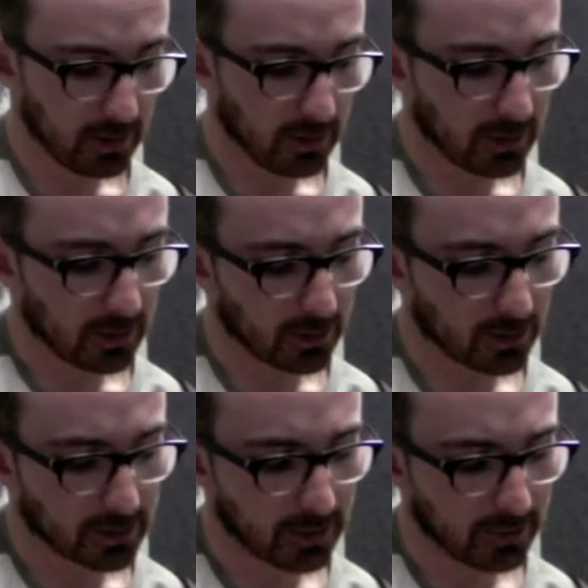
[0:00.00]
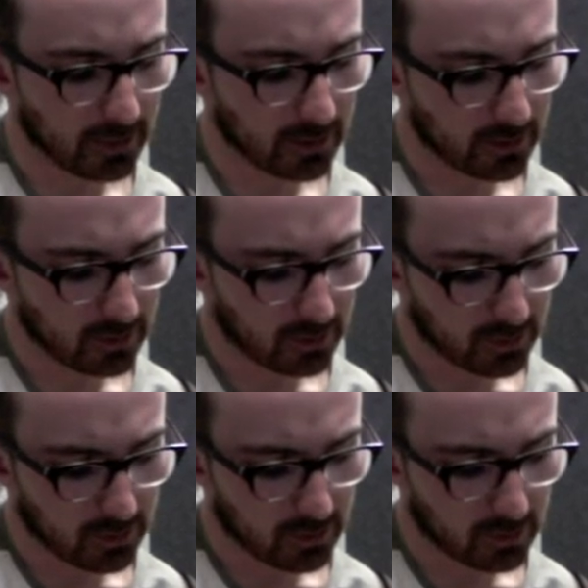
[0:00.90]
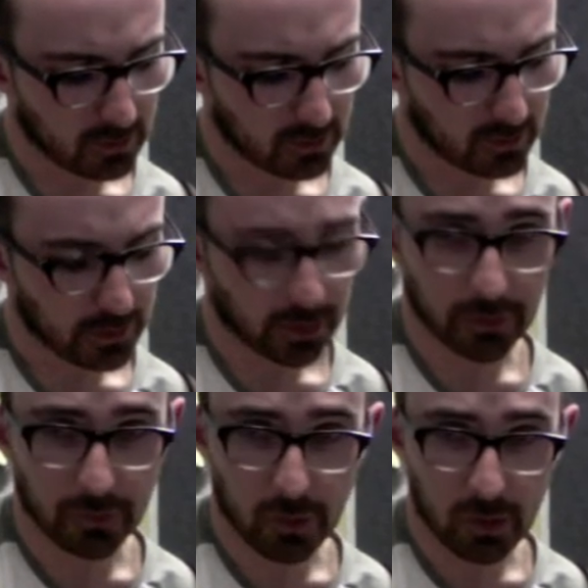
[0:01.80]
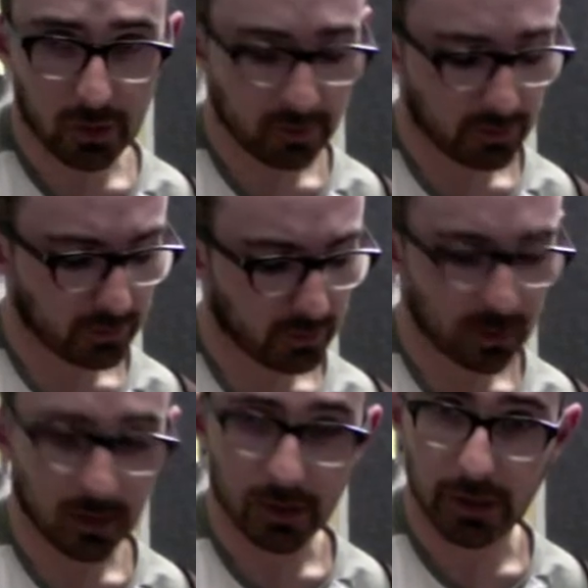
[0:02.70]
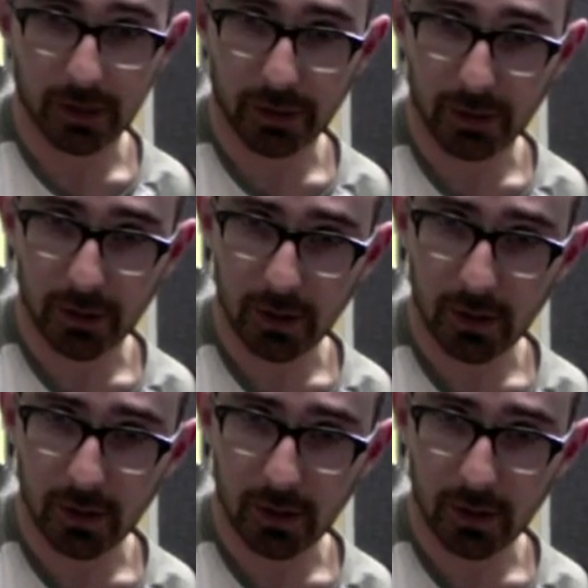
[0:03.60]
Then we do the 7th on the 4, then on the 3rd.